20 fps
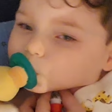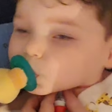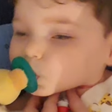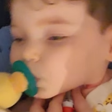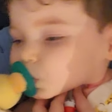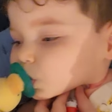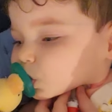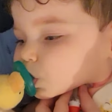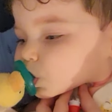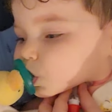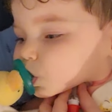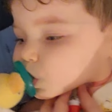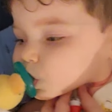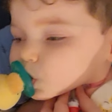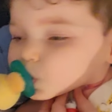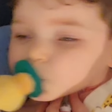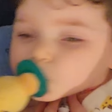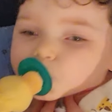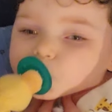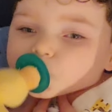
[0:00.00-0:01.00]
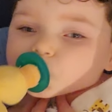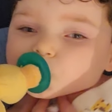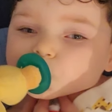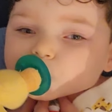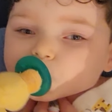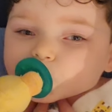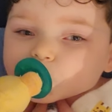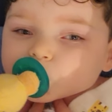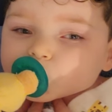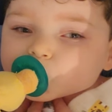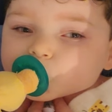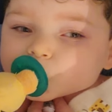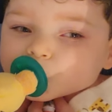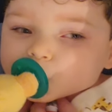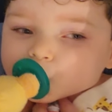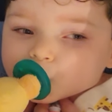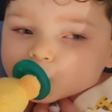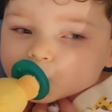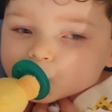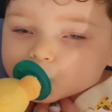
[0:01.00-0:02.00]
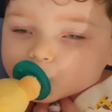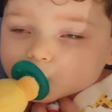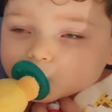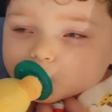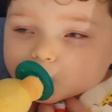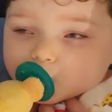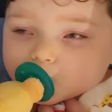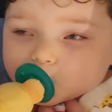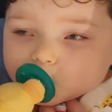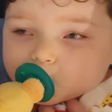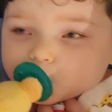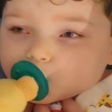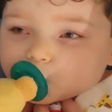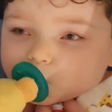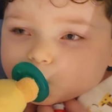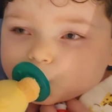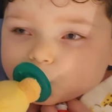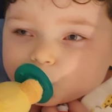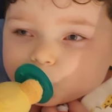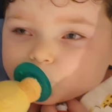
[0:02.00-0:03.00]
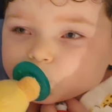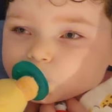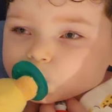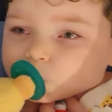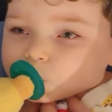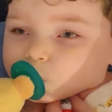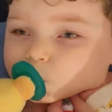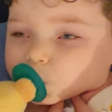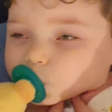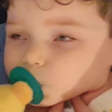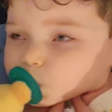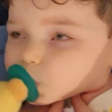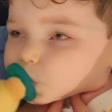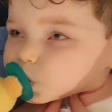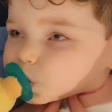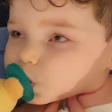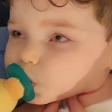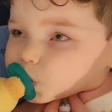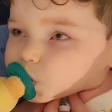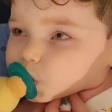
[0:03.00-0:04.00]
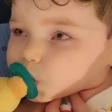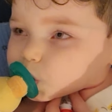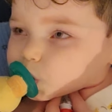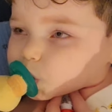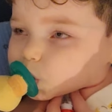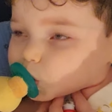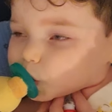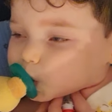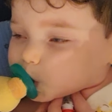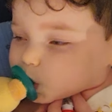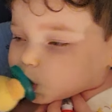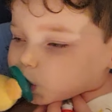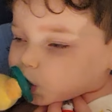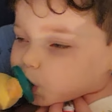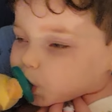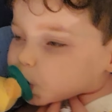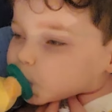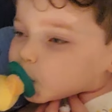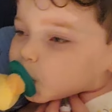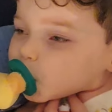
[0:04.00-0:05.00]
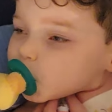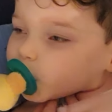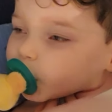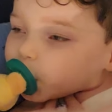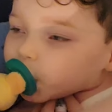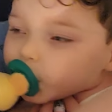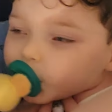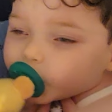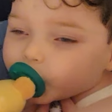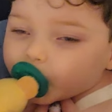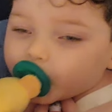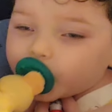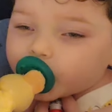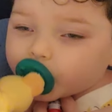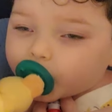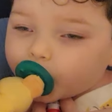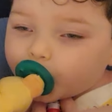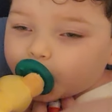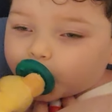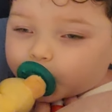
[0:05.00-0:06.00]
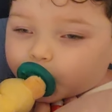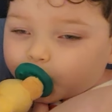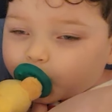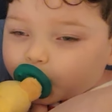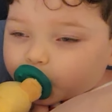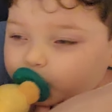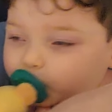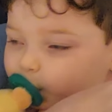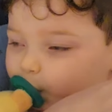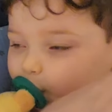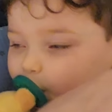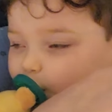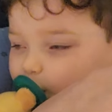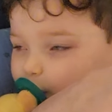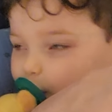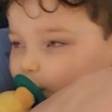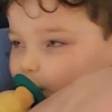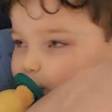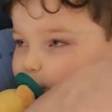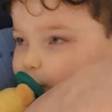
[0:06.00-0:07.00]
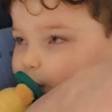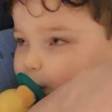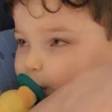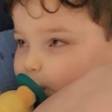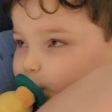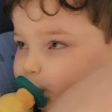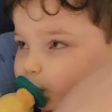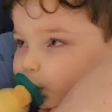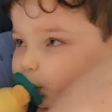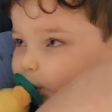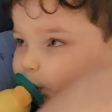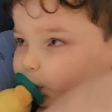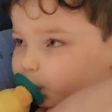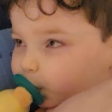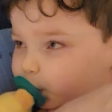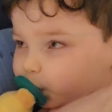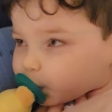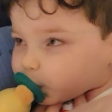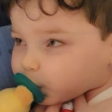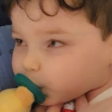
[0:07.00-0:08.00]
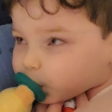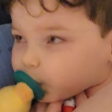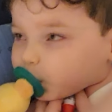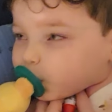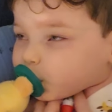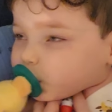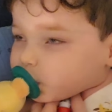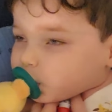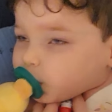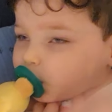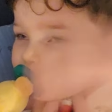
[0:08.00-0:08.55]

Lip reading: doing this since he's been 38 weeks gestational, so he knows the drill. So now we are going to do the